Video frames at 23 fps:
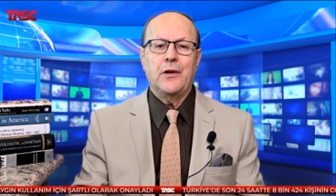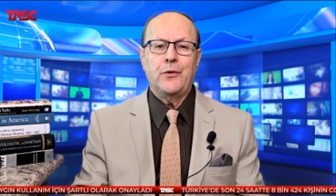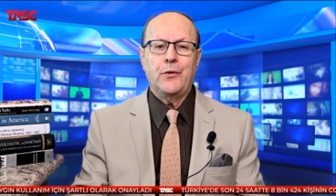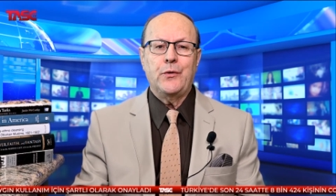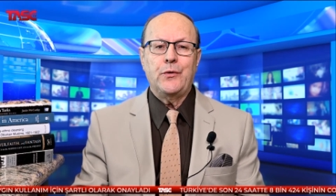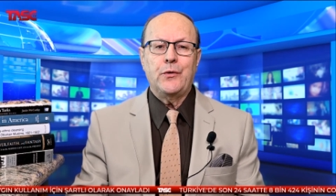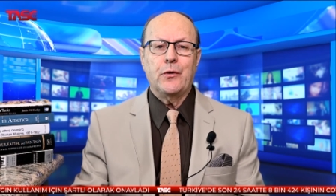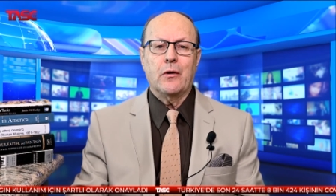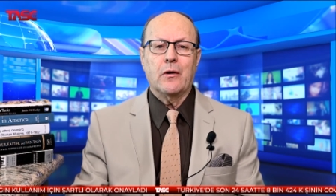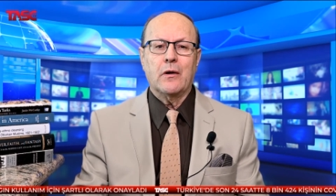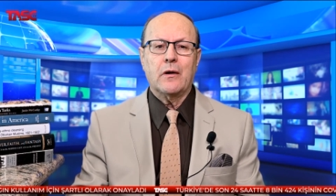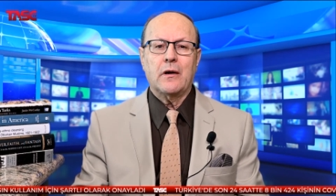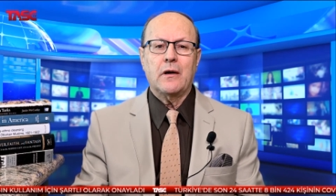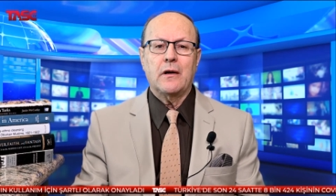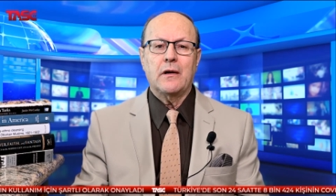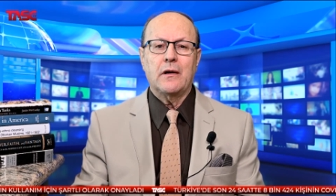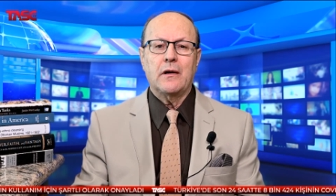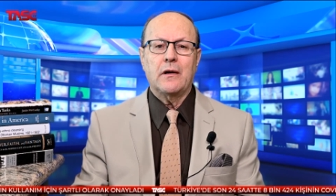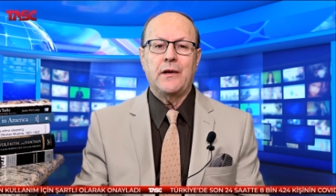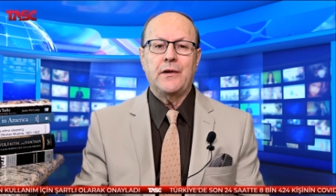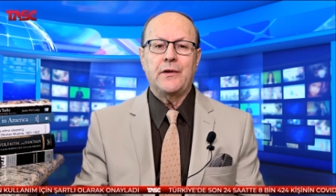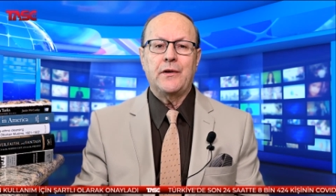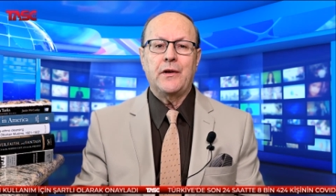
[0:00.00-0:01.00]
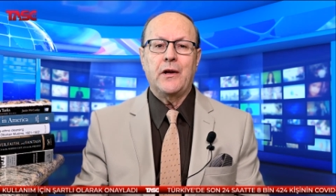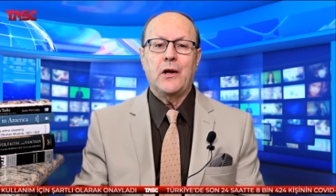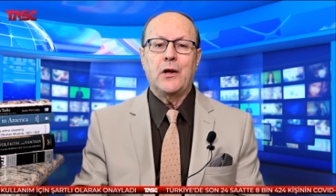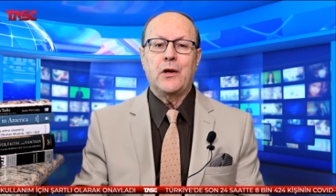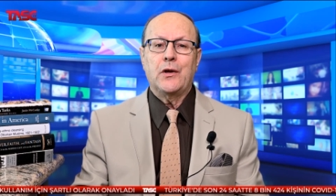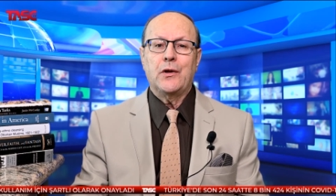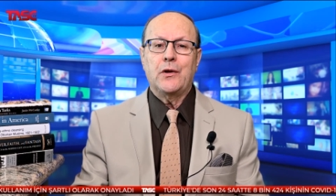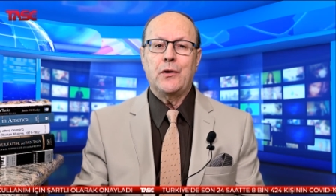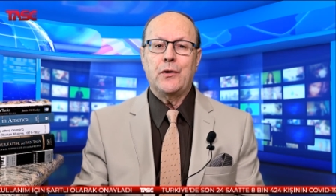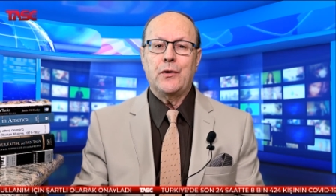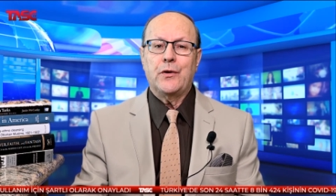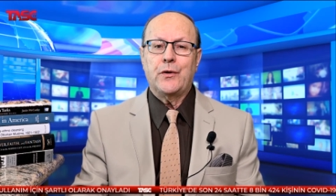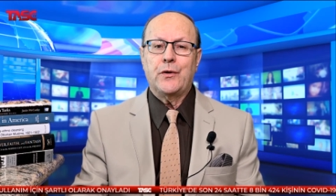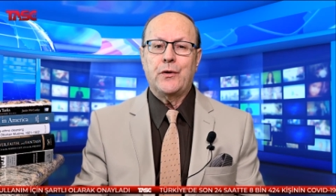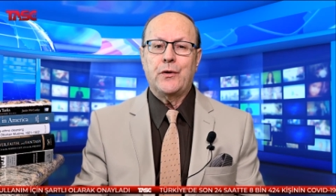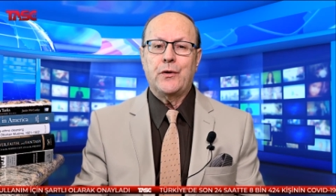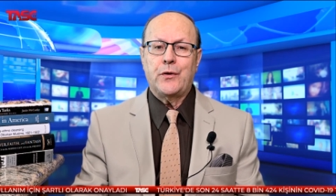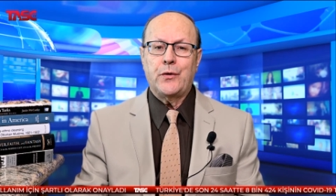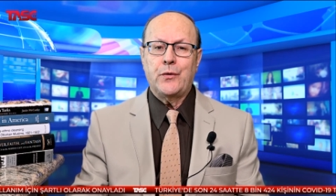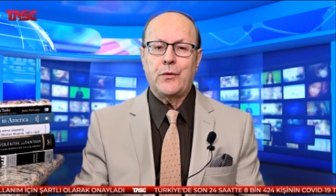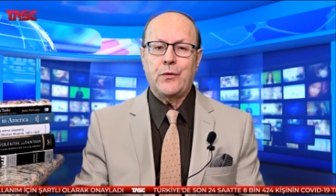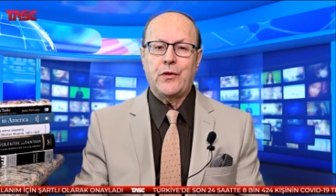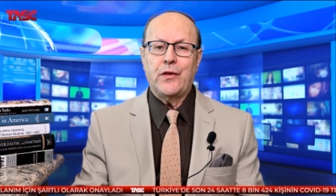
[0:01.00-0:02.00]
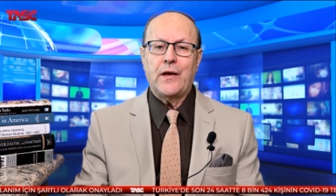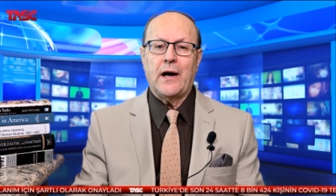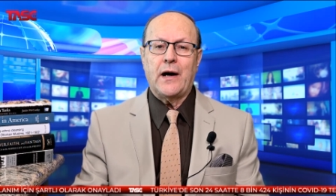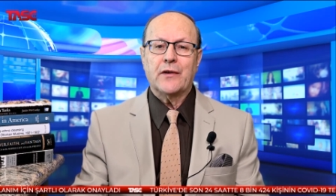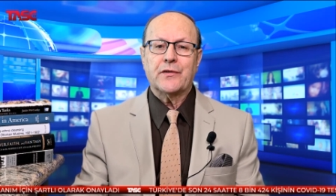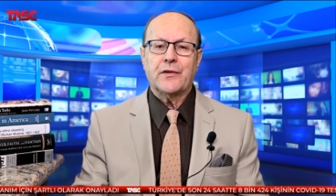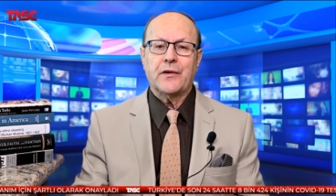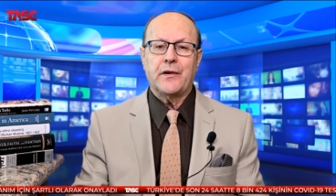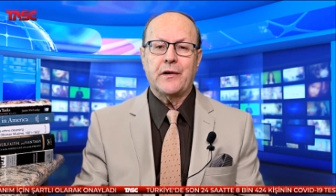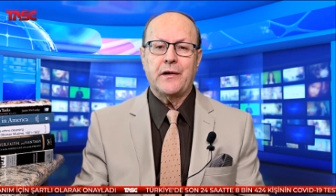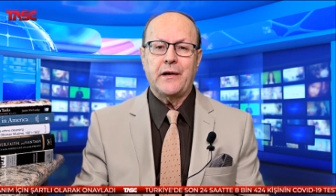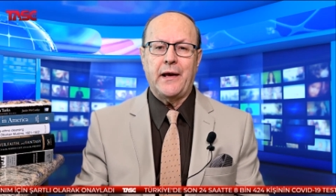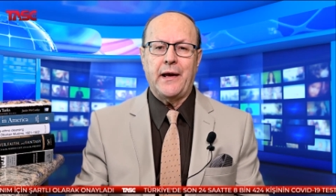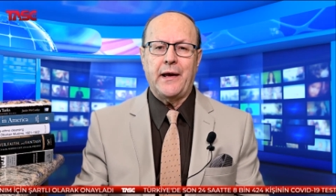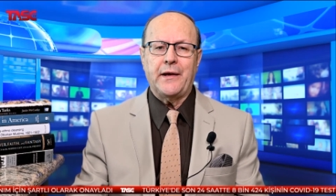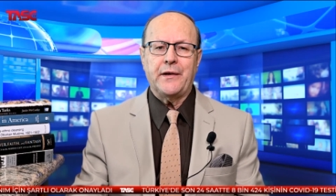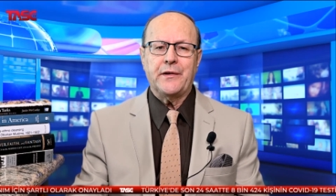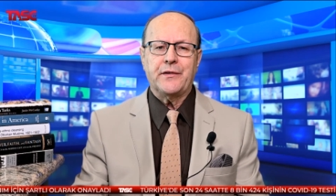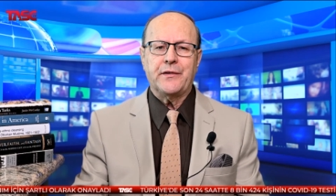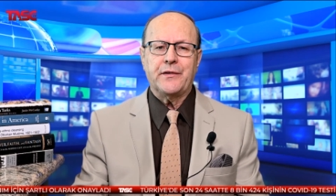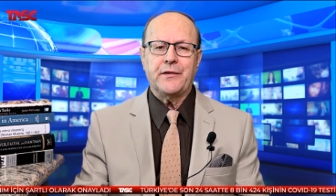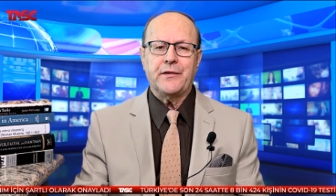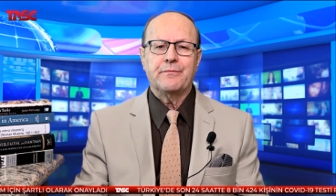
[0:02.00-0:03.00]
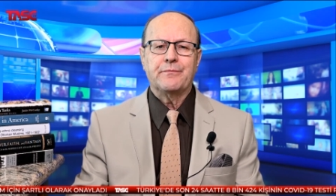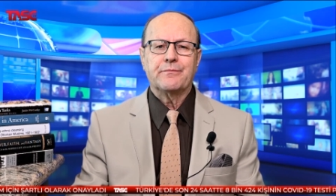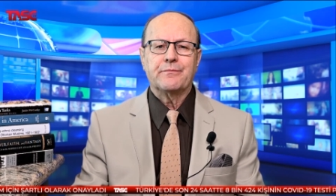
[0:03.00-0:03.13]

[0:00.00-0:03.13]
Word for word: New York in two thousand eight.